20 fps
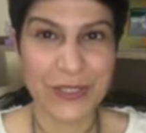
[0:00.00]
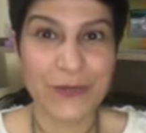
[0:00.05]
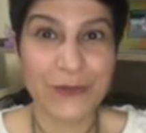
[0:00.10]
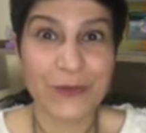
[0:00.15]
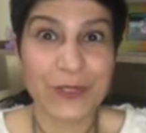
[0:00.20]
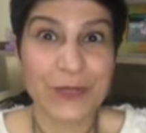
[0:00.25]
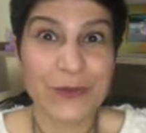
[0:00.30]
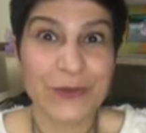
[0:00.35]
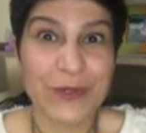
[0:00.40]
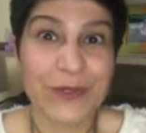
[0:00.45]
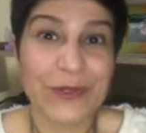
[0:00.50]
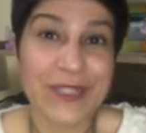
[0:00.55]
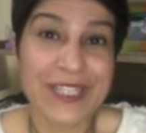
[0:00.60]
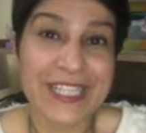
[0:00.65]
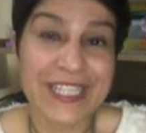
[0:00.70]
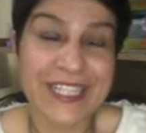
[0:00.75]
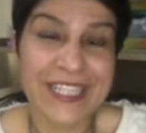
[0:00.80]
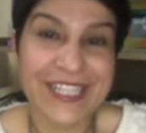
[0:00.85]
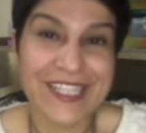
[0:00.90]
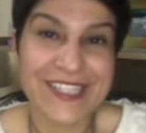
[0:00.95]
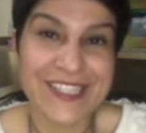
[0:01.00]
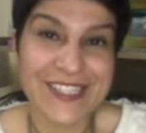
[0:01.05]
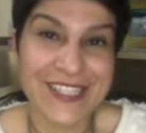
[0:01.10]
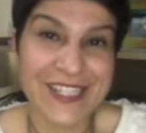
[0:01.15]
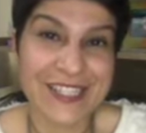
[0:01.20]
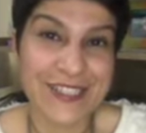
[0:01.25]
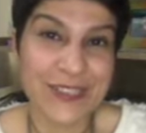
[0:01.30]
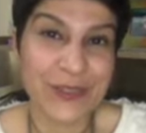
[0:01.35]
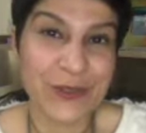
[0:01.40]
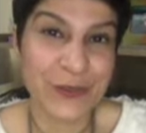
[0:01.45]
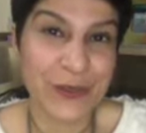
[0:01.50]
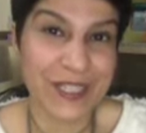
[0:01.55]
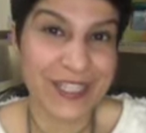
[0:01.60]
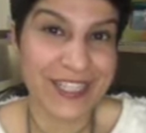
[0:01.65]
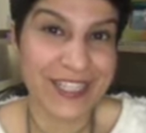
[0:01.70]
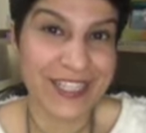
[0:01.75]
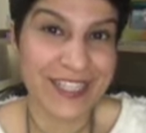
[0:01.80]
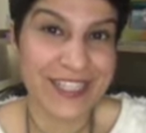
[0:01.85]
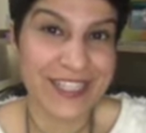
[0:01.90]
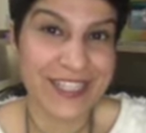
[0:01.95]
We were really excited with
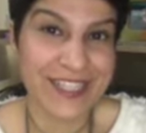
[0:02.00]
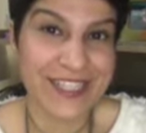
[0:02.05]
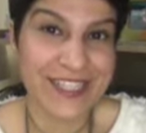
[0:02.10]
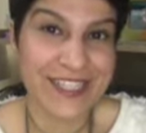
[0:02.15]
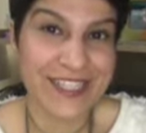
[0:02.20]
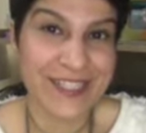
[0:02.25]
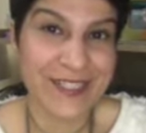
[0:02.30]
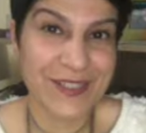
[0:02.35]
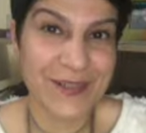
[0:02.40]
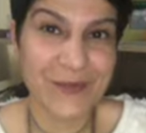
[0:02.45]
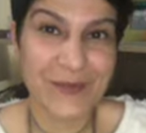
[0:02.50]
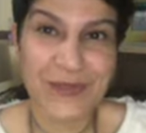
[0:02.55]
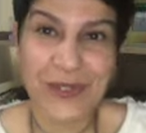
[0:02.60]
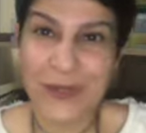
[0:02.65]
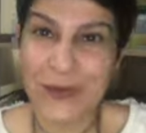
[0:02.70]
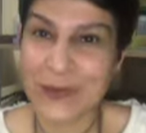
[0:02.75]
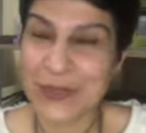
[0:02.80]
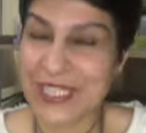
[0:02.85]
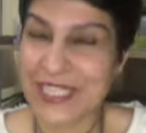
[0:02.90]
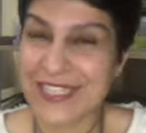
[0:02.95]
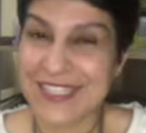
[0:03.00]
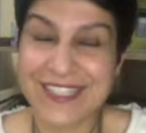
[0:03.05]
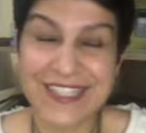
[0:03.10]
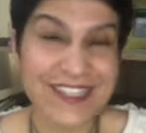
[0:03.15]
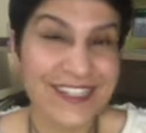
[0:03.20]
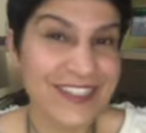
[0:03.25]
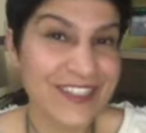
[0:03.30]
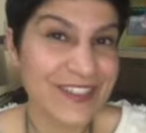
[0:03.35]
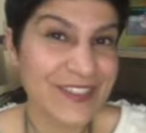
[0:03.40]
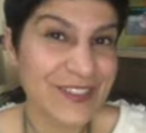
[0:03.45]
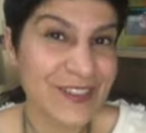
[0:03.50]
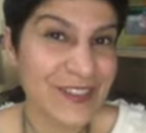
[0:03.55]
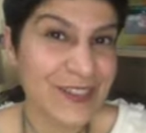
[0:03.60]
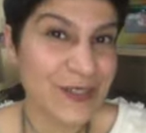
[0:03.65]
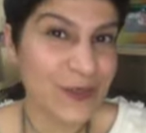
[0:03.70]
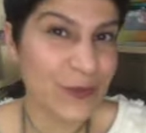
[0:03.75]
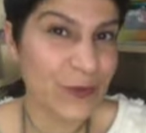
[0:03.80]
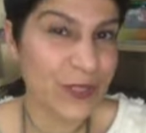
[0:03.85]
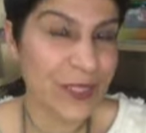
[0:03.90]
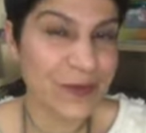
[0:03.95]
kids. We danced,
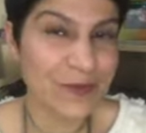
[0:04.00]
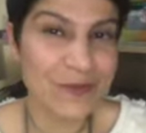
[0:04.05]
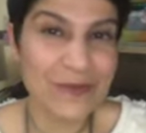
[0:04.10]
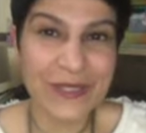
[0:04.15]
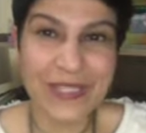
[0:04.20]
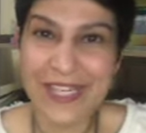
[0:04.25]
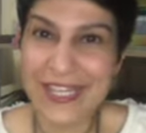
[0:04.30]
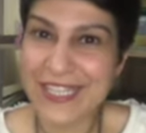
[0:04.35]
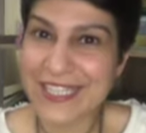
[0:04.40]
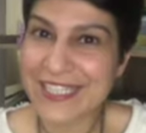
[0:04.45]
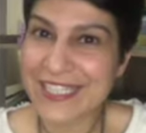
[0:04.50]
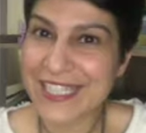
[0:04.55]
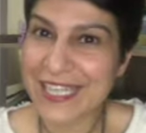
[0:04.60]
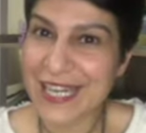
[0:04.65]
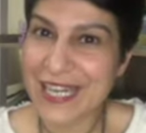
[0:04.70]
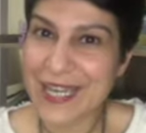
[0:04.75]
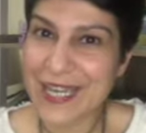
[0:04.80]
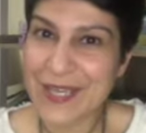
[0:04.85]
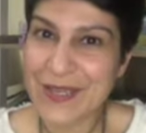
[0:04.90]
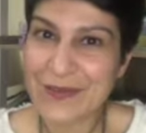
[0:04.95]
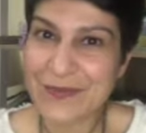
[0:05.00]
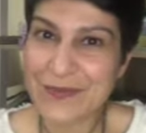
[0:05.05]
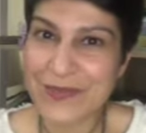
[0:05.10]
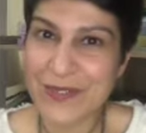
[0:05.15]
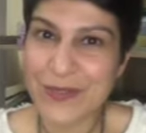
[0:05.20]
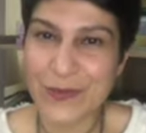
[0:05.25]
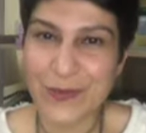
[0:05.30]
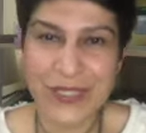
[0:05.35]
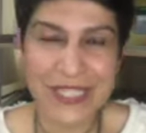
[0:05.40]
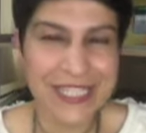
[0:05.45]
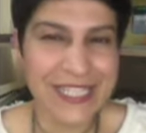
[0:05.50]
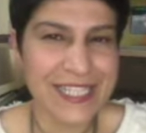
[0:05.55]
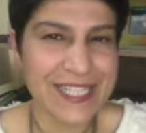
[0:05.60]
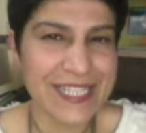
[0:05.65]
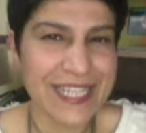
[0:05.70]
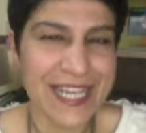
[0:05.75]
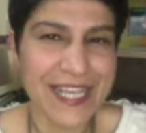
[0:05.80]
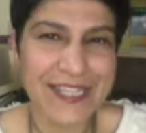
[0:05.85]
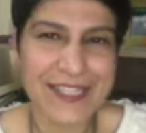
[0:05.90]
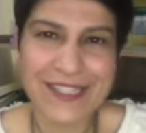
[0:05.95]
we played games, we
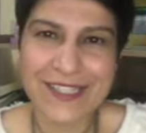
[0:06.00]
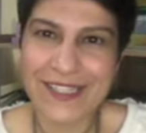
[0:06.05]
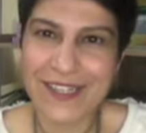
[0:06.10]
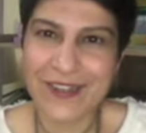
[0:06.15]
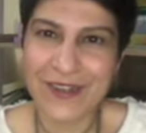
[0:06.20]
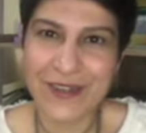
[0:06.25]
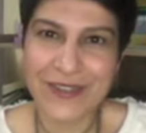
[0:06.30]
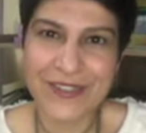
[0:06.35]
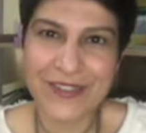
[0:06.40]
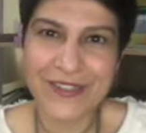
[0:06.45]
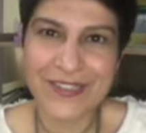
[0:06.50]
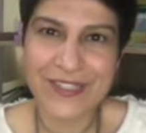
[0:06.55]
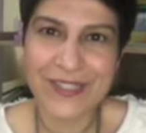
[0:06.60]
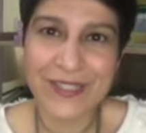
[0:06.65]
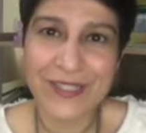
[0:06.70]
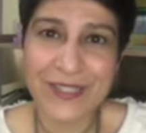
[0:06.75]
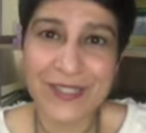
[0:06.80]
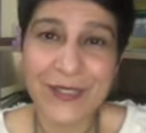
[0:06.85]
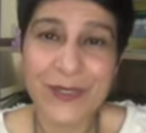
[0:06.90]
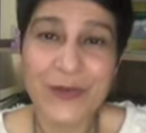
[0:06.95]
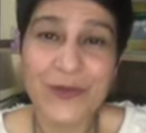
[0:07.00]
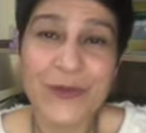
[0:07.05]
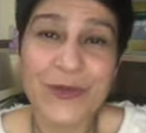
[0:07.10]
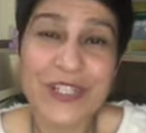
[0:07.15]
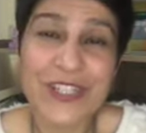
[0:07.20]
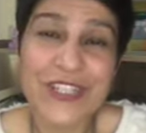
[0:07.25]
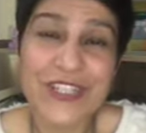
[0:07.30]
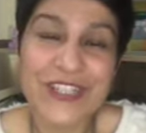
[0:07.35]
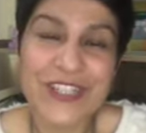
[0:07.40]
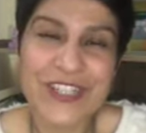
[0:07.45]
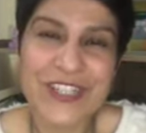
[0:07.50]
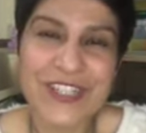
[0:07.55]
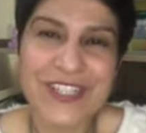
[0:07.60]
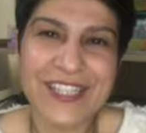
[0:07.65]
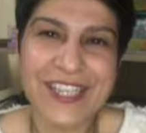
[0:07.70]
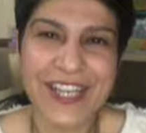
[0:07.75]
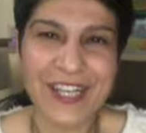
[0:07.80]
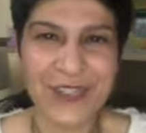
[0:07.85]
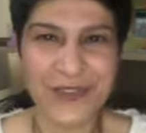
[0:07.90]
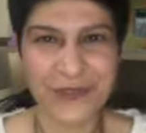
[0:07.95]
sang songs. We just
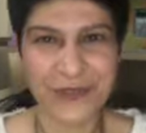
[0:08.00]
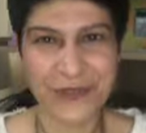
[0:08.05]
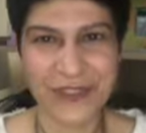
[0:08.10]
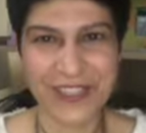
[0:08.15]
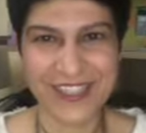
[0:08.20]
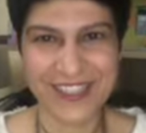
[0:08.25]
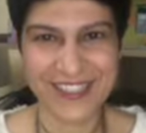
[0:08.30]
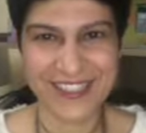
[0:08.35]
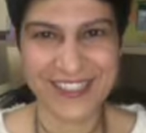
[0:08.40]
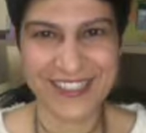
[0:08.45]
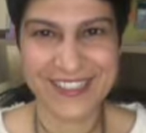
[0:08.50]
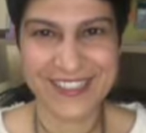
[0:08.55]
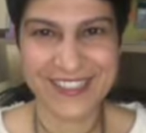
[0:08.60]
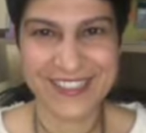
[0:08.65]
had fun.